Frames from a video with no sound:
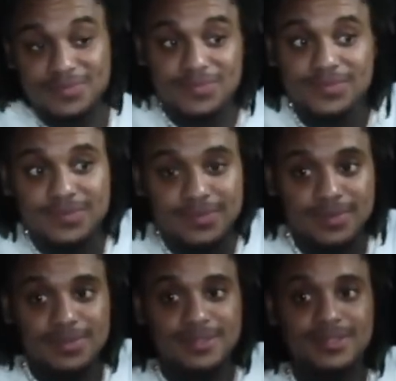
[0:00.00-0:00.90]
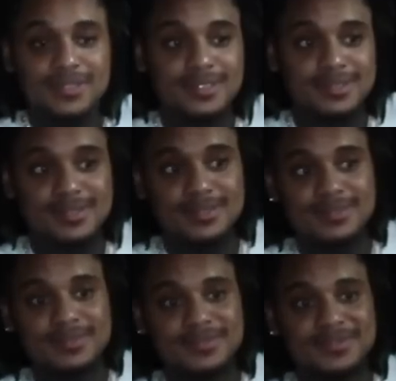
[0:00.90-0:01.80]

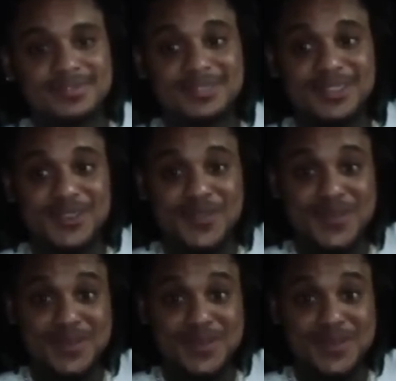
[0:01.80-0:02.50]
No words are spoken by the person on screen.